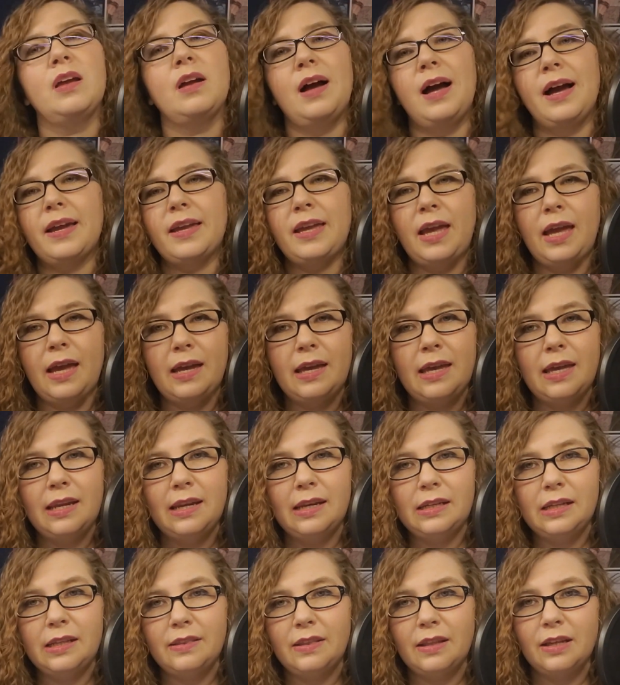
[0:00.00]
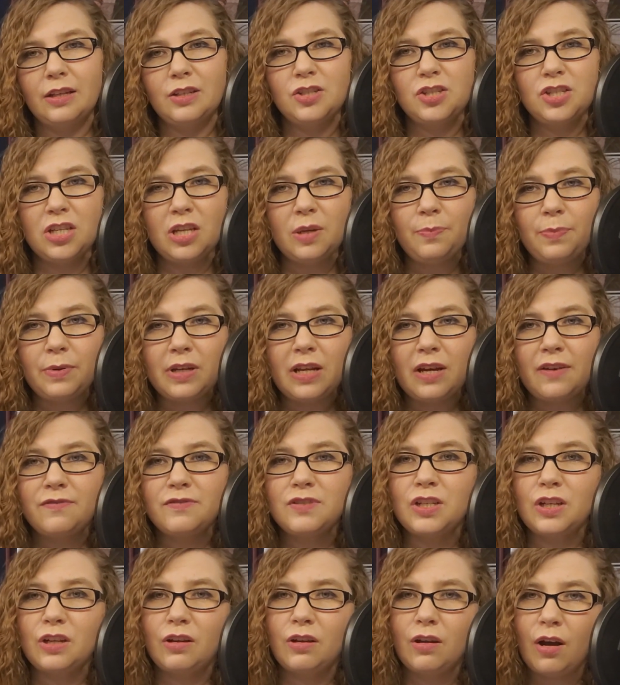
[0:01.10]
I can't get anything cheap enough
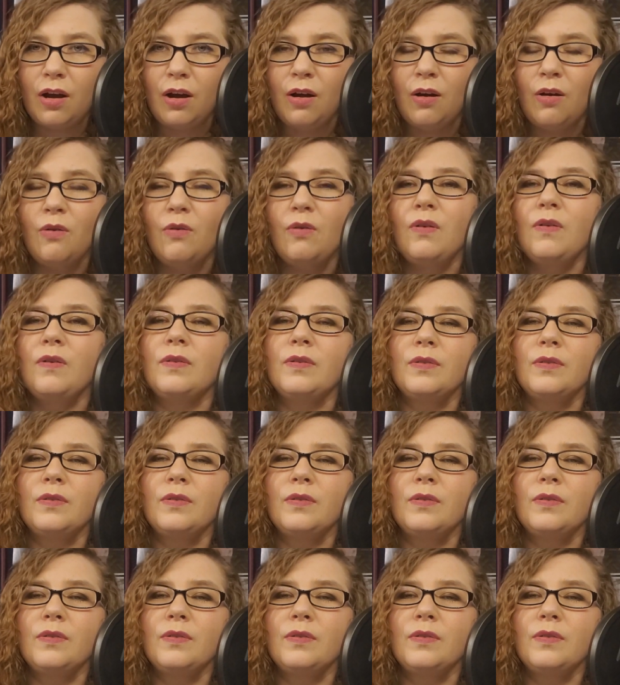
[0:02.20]
to go.